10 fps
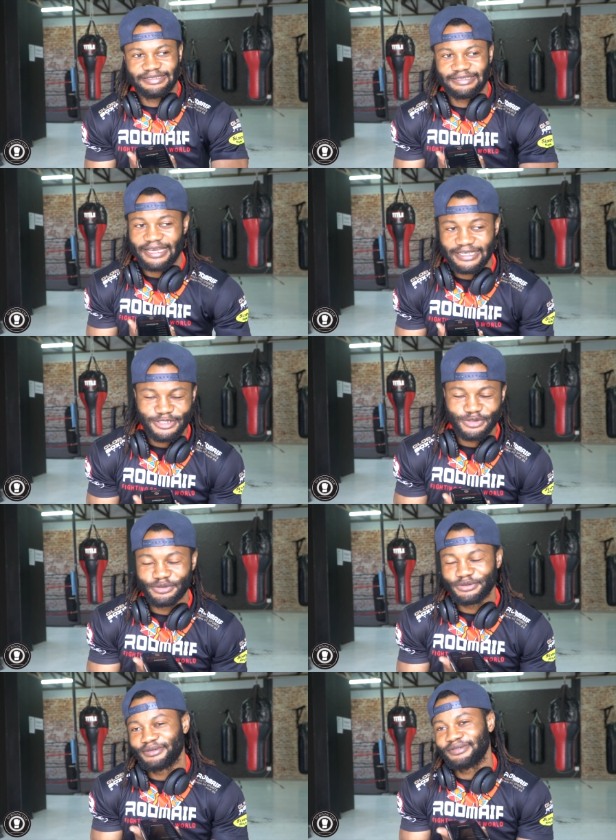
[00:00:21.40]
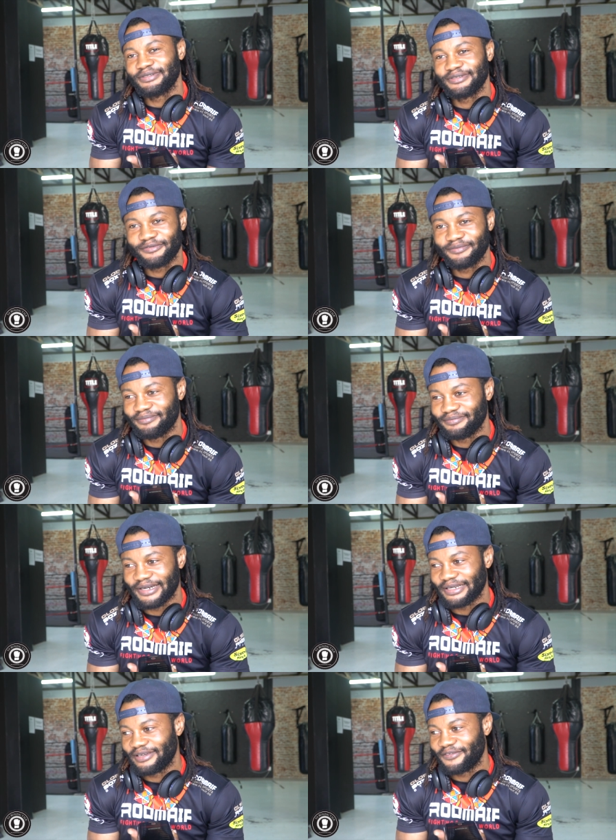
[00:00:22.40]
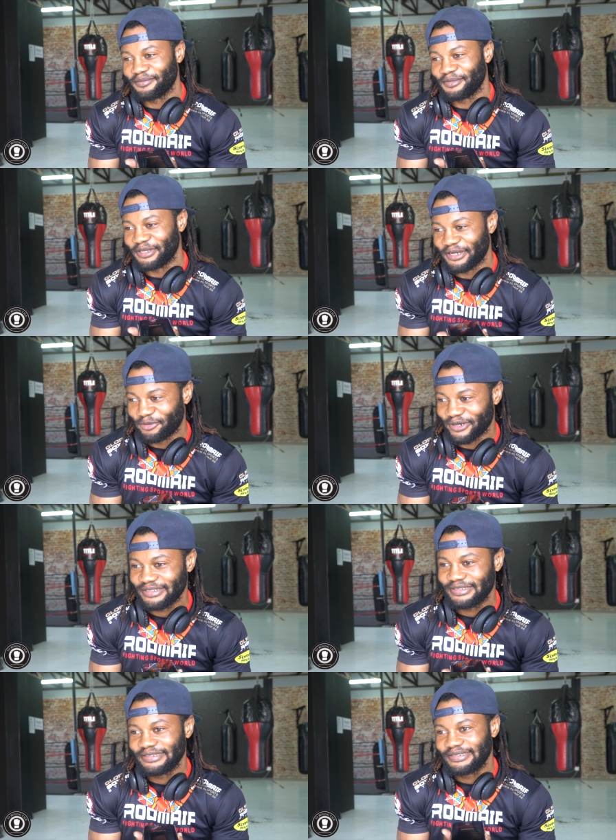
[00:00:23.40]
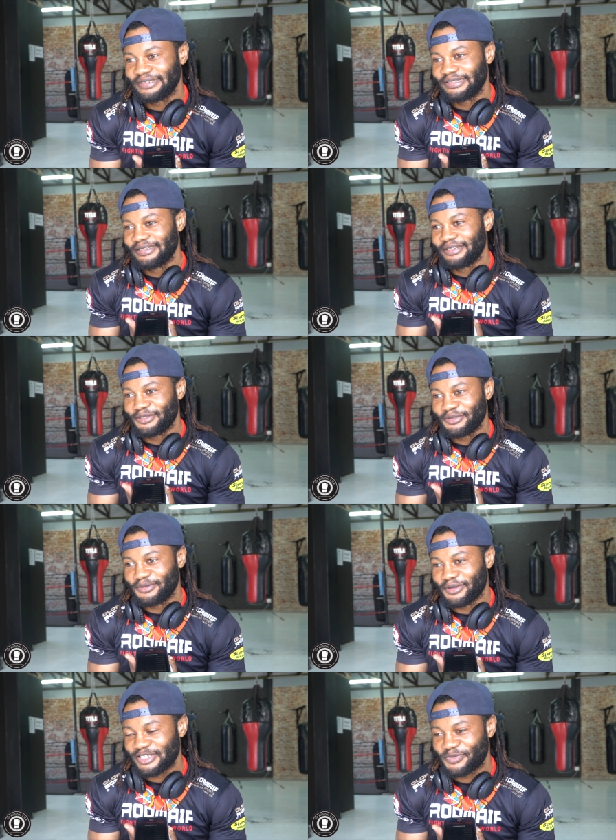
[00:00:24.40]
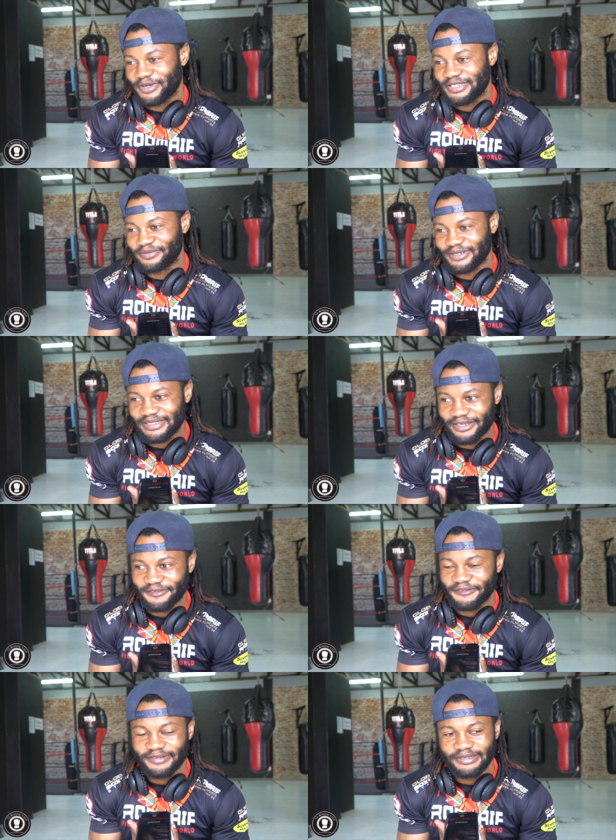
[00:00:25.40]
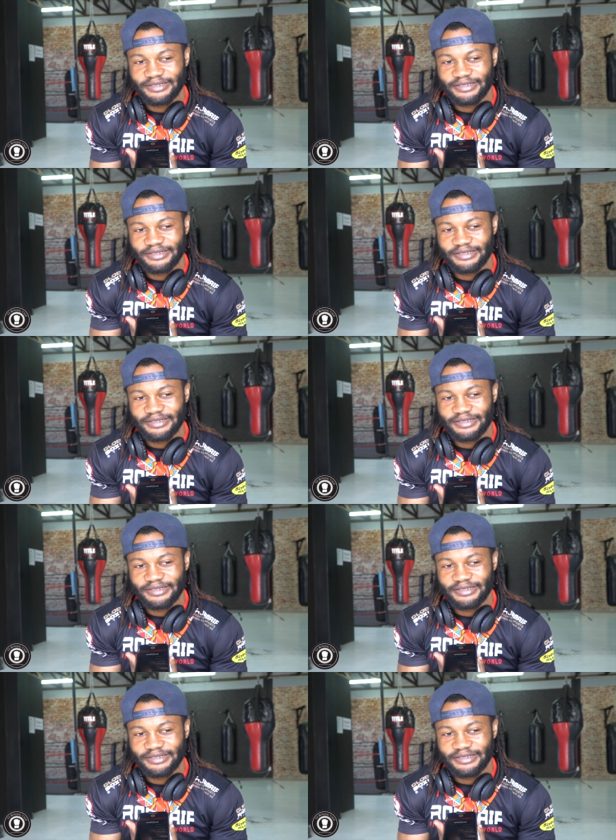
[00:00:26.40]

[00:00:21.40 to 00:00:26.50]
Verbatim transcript: Thanks to you by giving me the way to express myself.